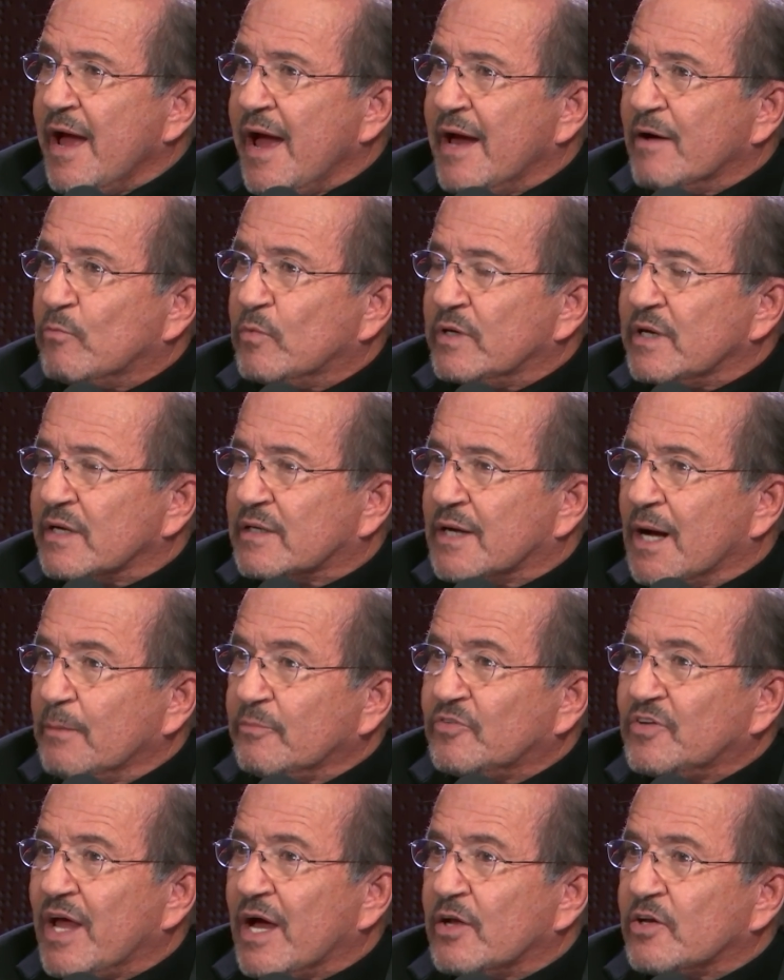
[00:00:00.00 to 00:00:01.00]
And when it
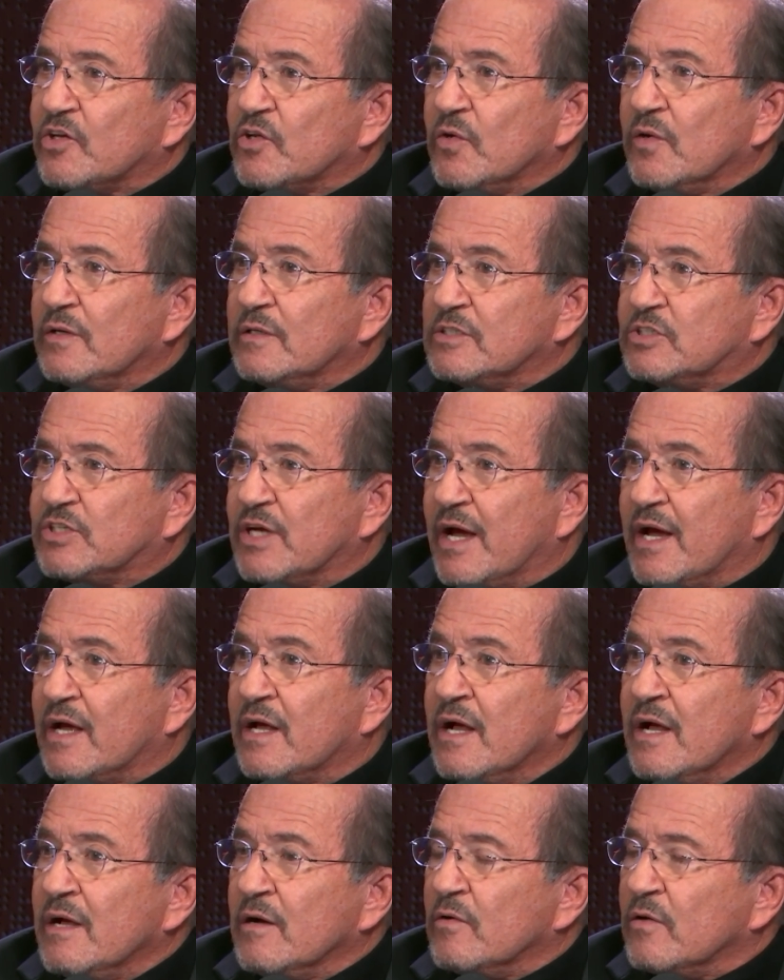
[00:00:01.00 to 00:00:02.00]
comes down to it,
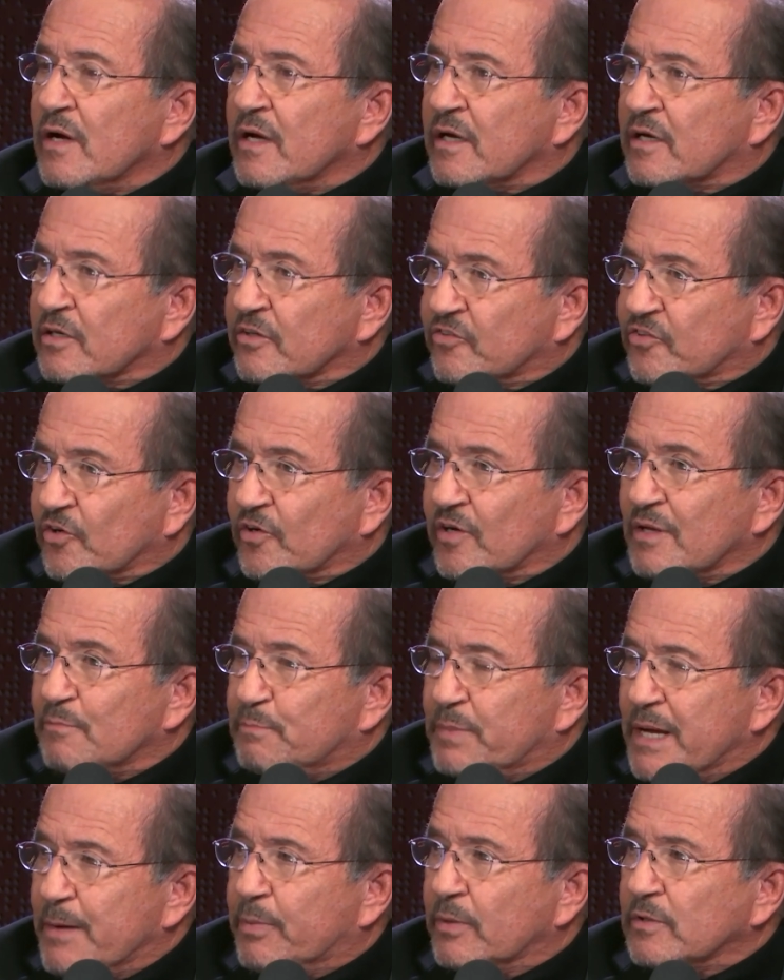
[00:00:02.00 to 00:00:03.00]
Jay, concerning
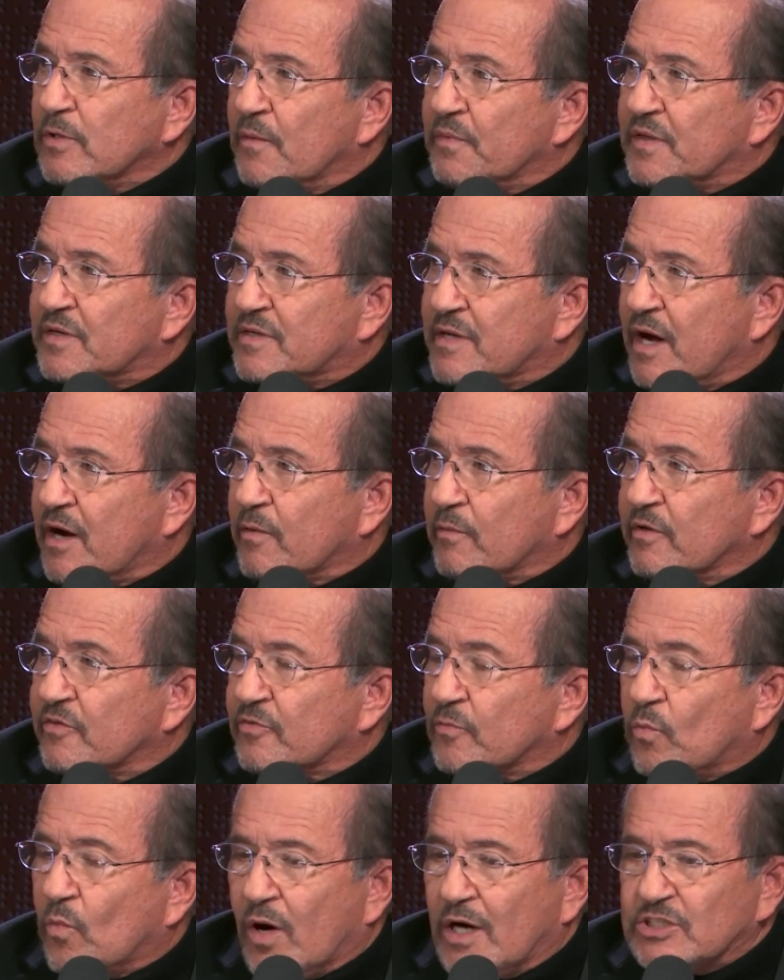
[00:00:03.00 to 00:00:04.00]
people on the
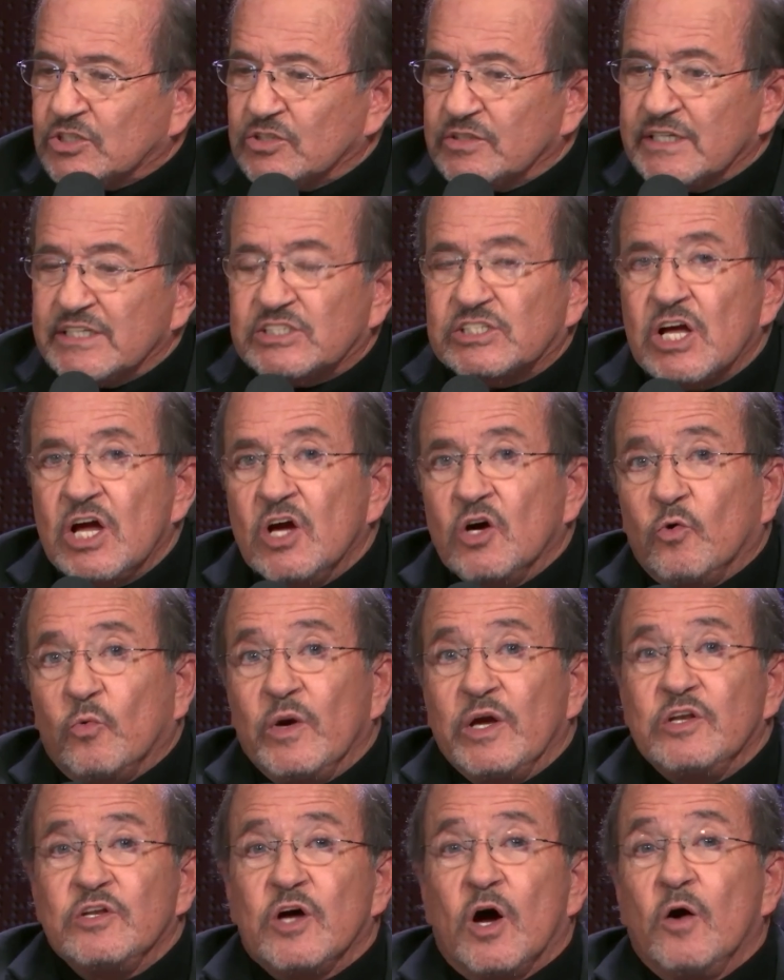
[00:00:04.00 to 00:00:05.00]
terrorism watch list,
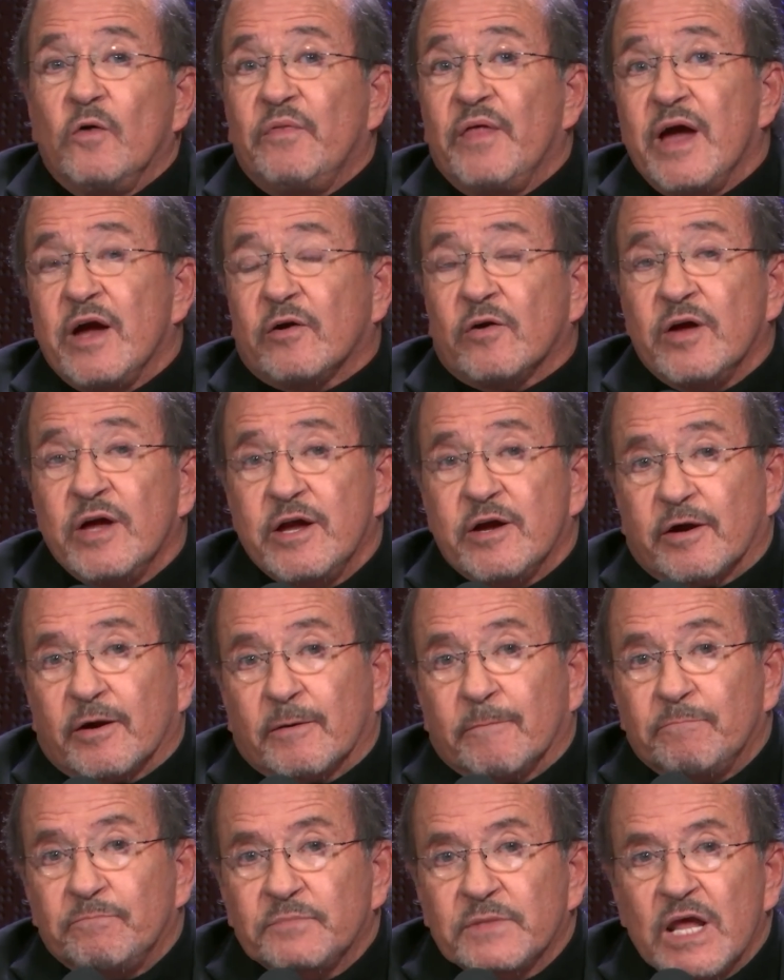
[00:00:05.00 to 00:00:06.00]
we know they are
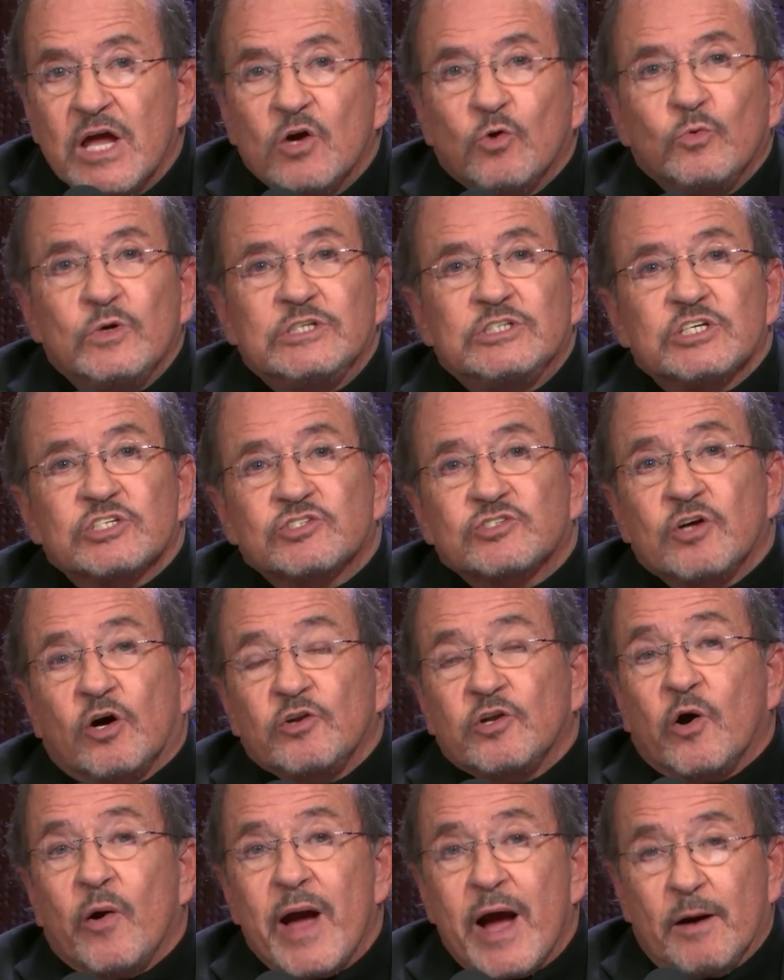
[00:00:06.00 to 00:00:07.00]
here. We just
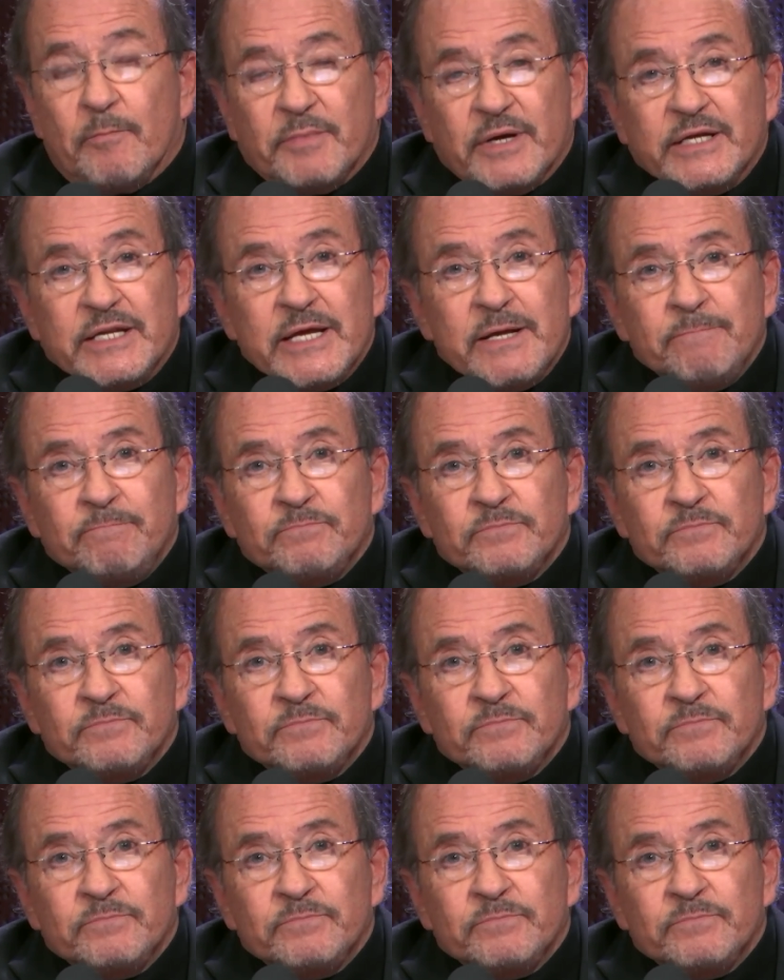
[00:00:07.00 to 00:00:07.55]
don't know how many.